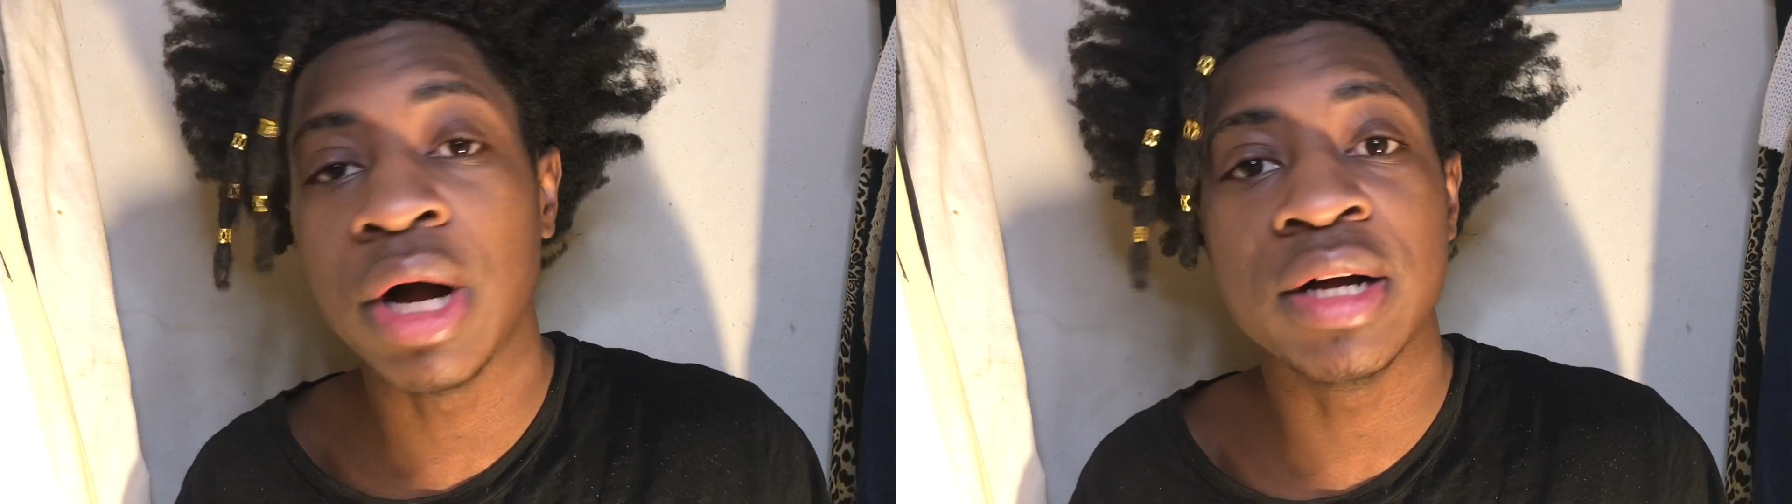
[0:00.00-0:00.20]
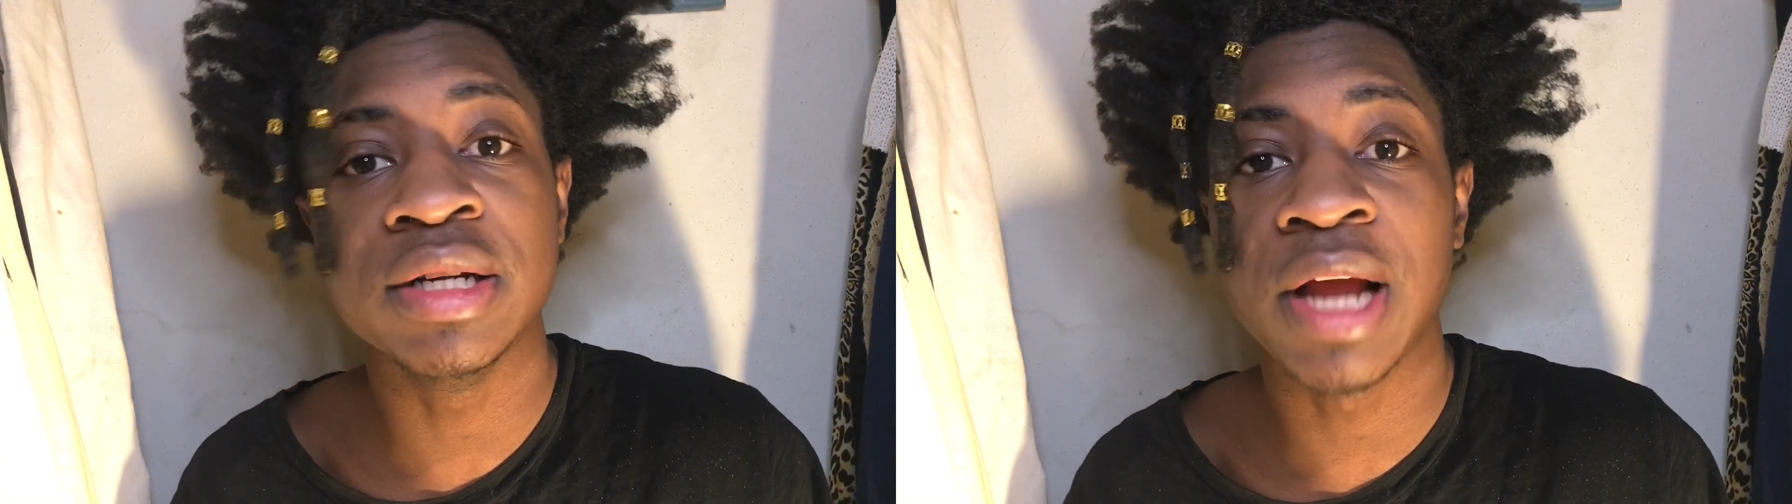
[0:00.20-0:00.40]

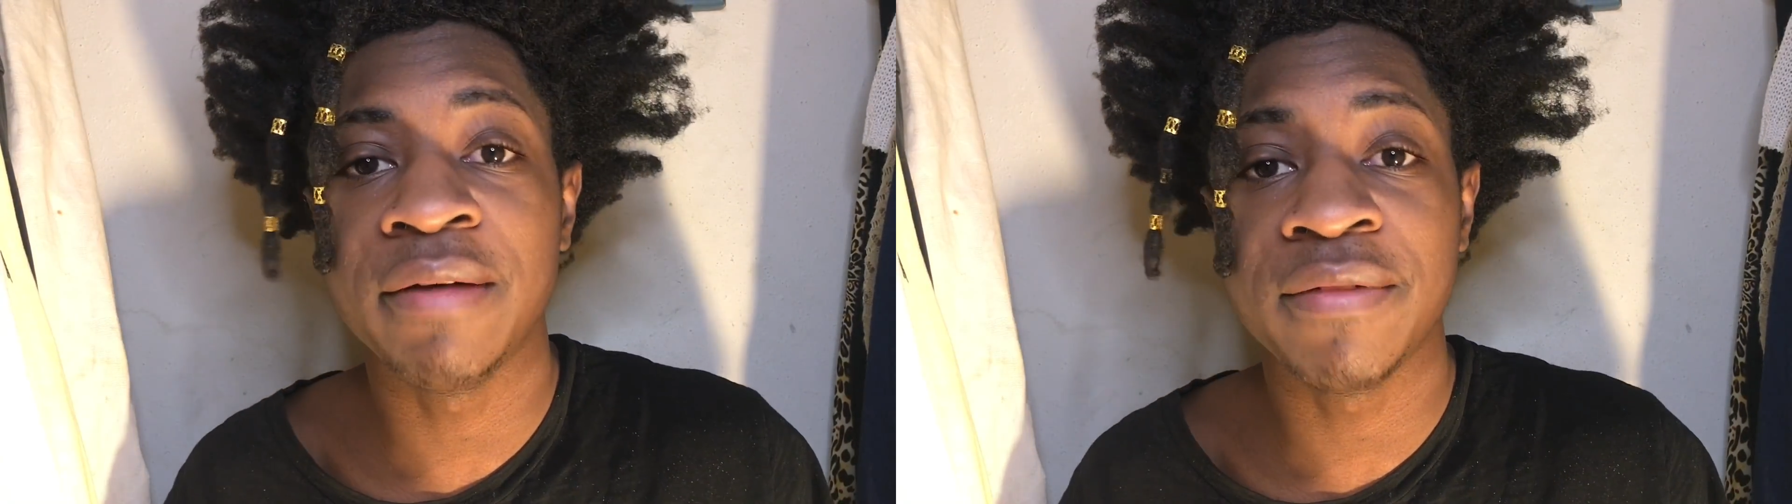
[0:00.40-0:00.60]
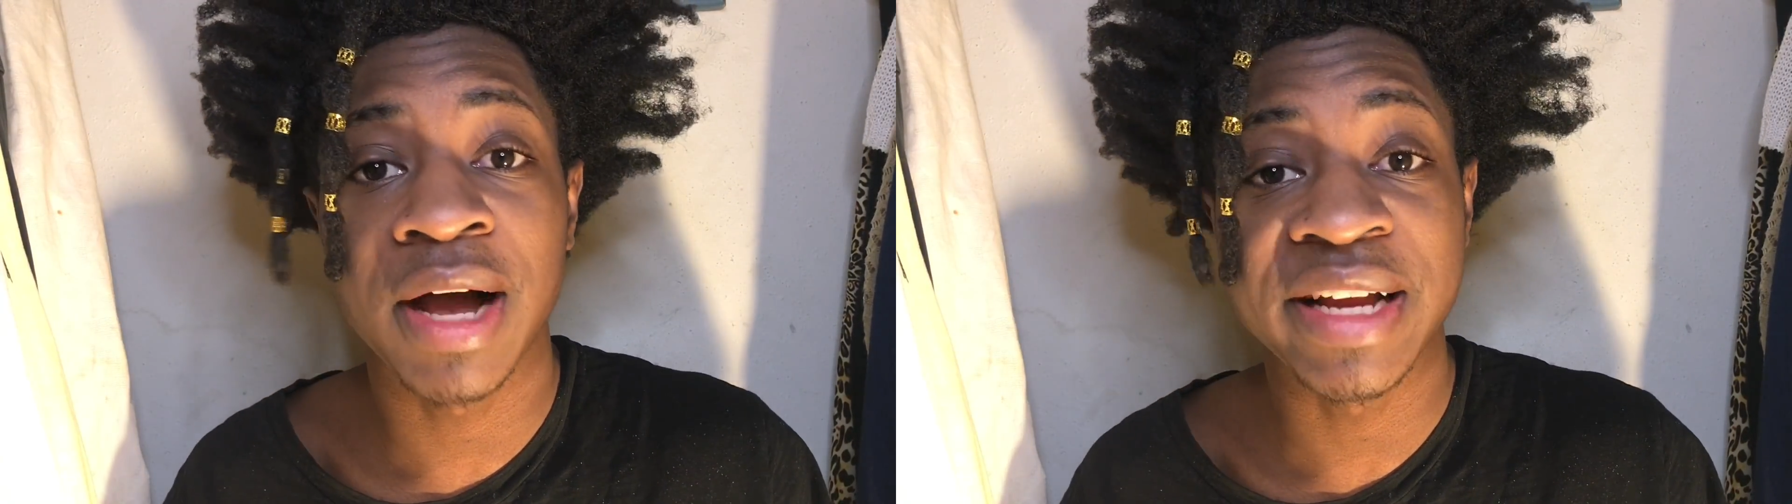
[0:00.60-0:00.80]
I could
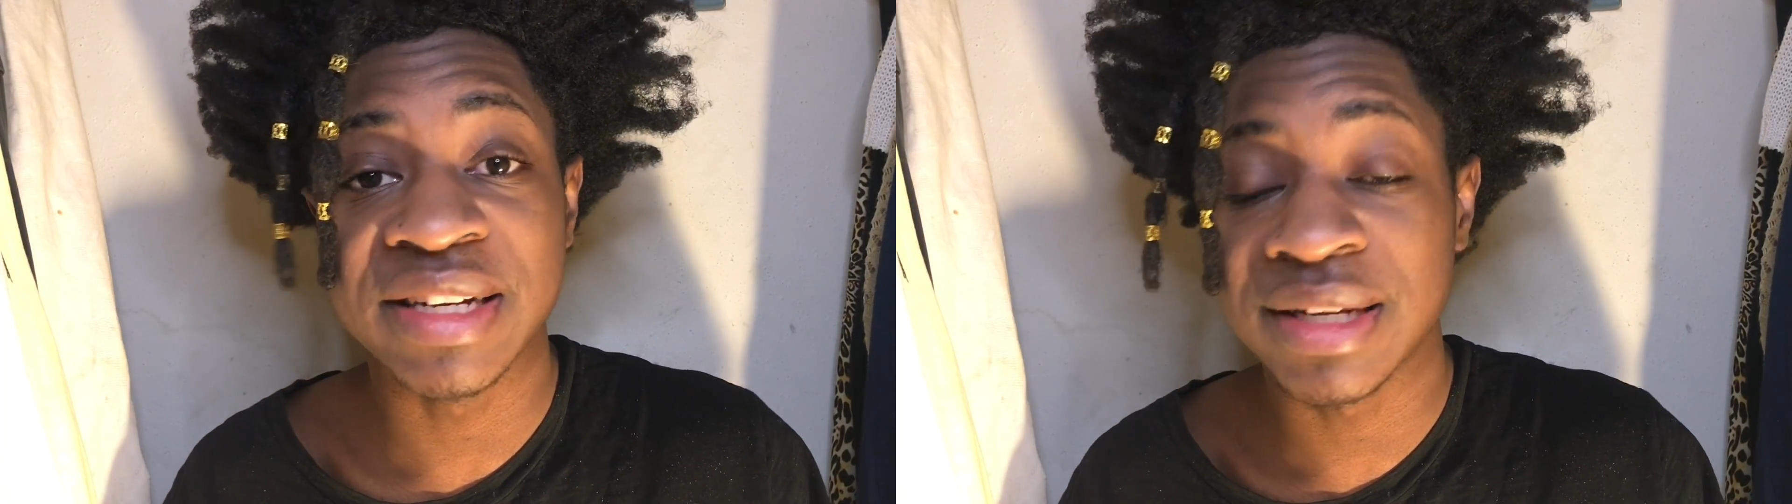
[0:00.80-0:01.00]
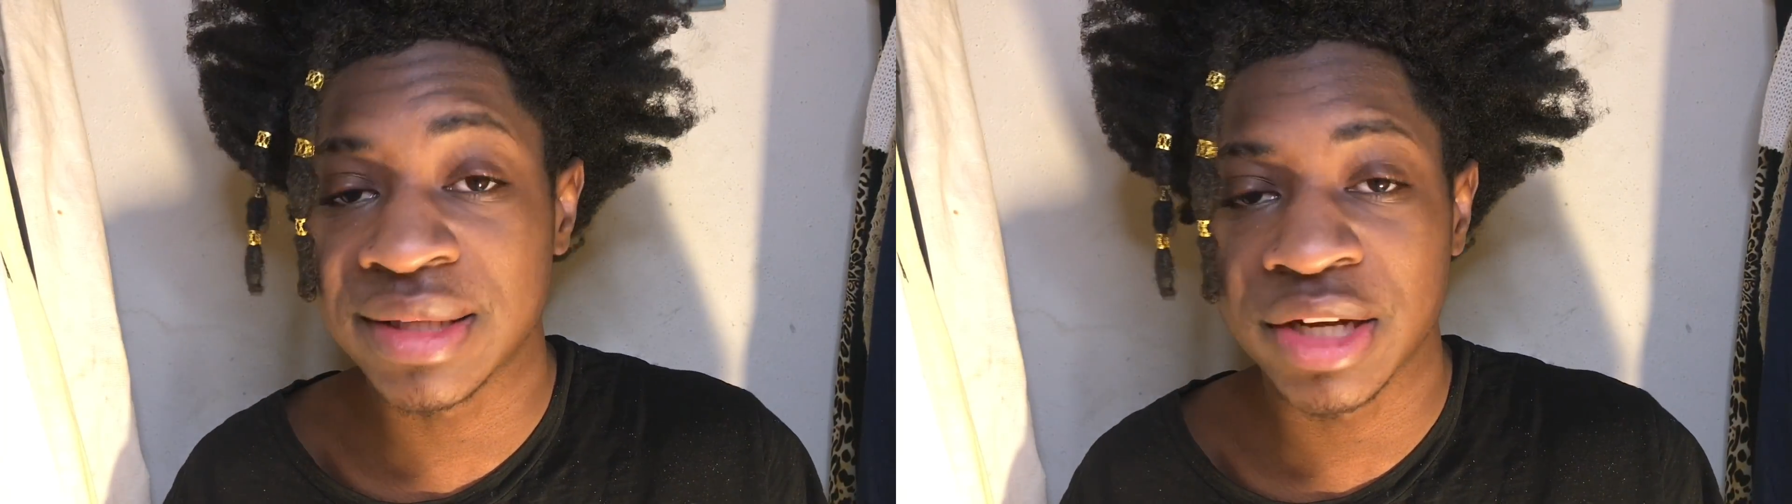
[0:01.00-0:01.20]
not
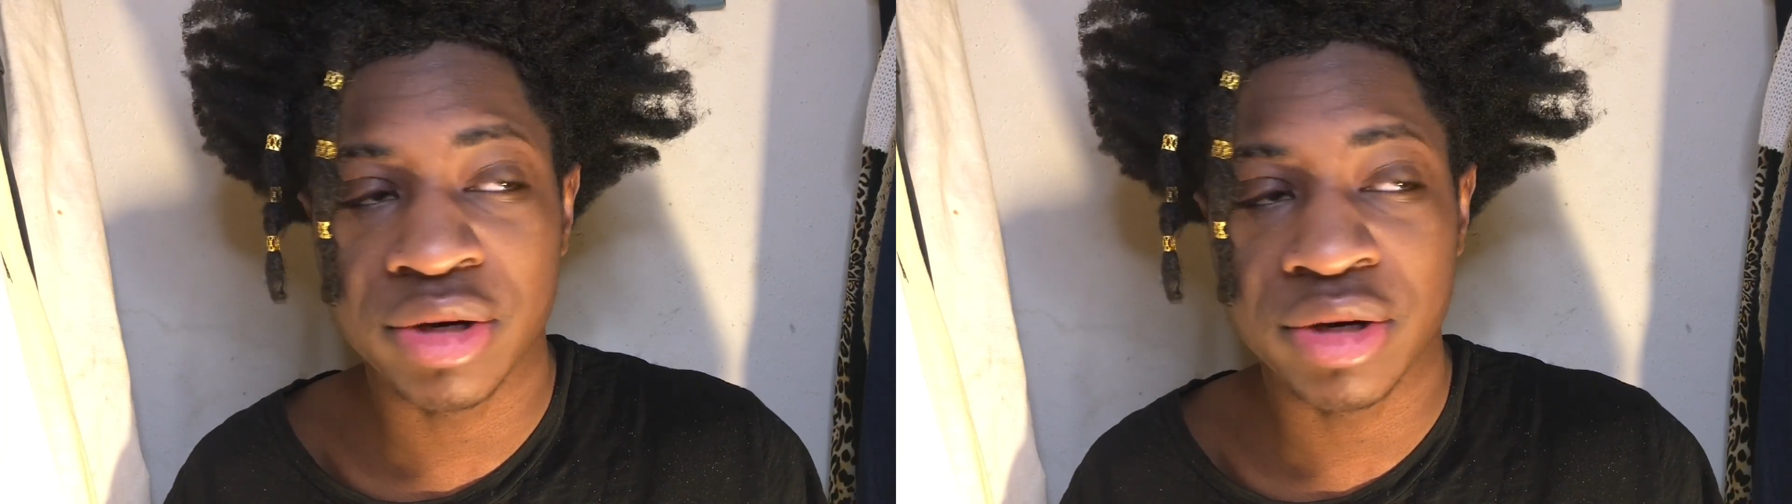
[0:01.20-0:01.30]
find nothing.